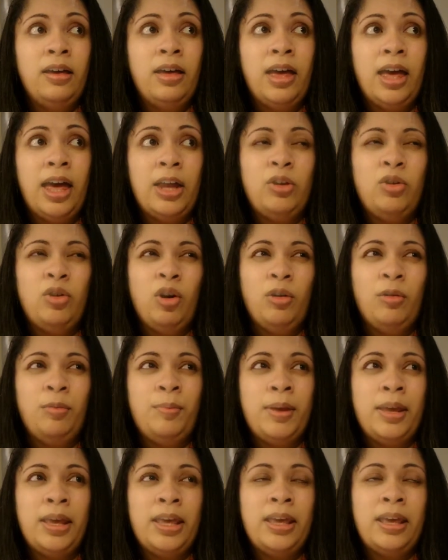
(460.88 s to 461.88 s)
and not
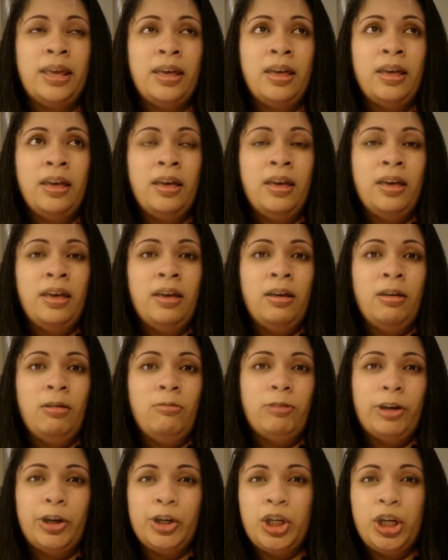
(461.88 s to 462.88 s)
be
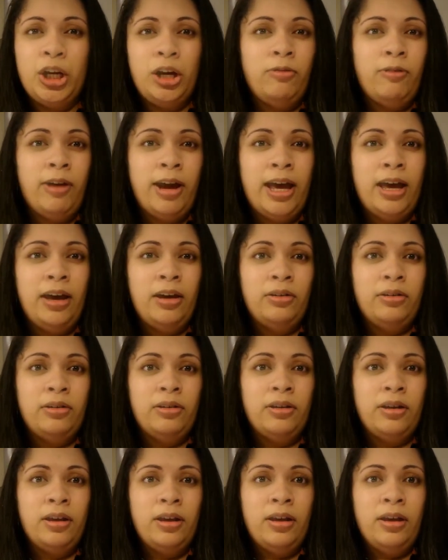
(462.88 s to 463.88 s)
rushing around.
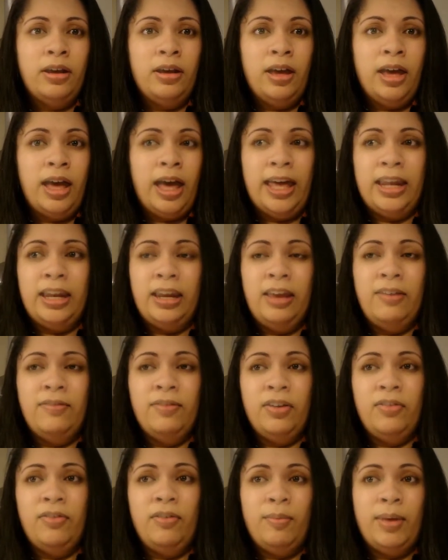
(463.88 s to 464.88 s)
And
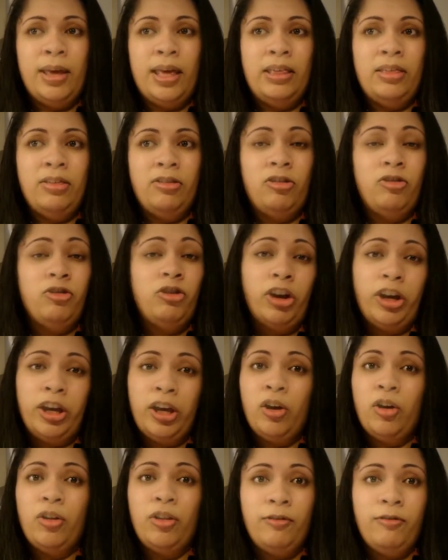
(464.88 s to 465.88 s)
even if it means just chucking
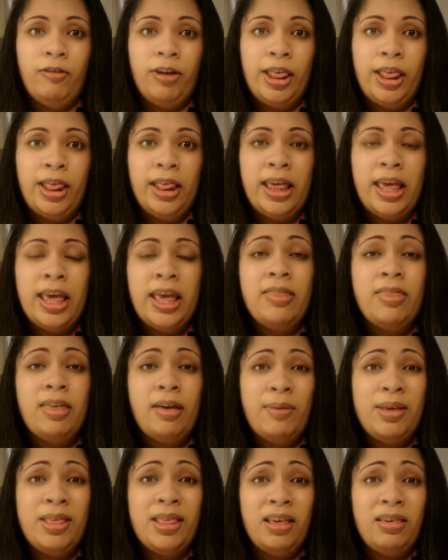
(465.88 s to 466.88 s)
it on the front seat,
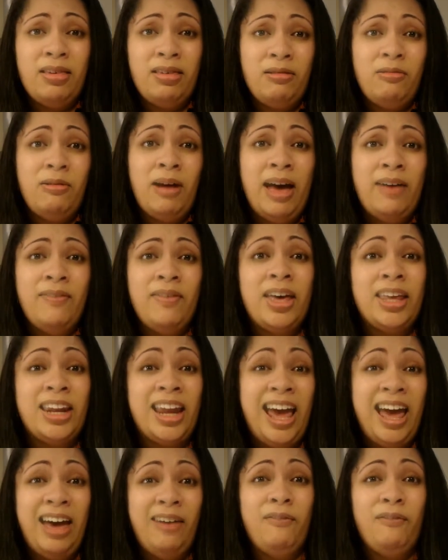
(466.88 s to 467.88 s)
that means I still have it and I
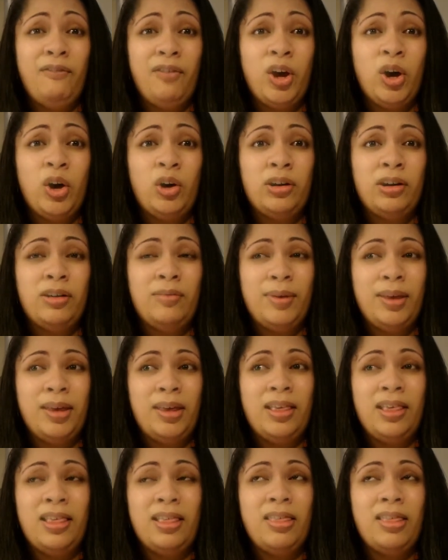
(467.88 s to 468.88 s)
haven't forgotten it,
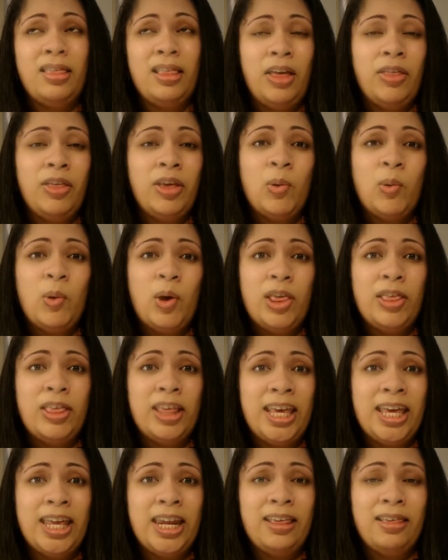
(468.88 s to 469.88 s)
because there's nothing worse
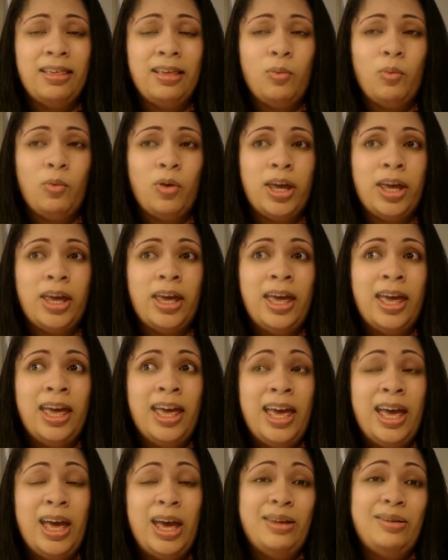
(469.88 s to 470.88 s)
than getting somewhere
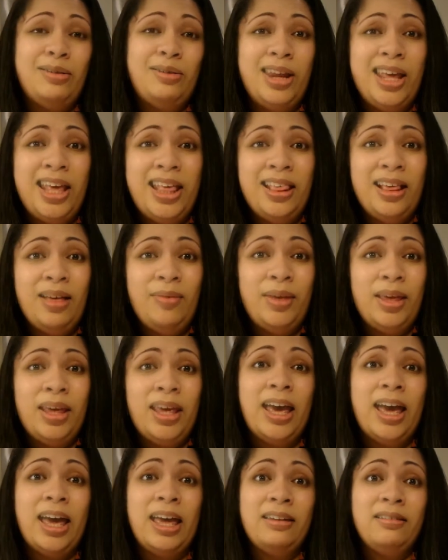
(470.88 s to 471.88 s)
and you need
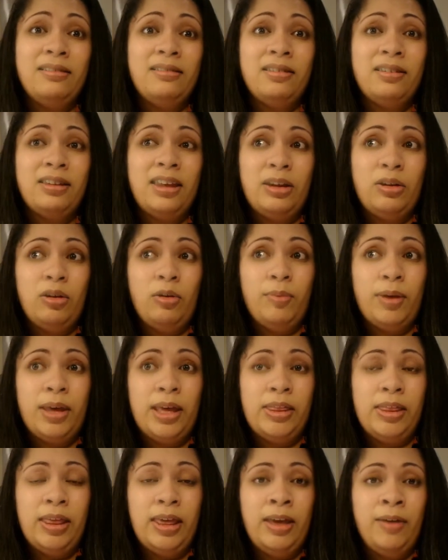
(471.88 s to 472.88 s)
something and it not
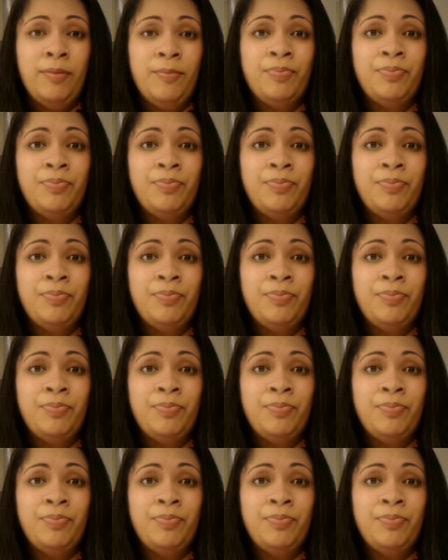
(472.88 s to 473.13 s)
being there.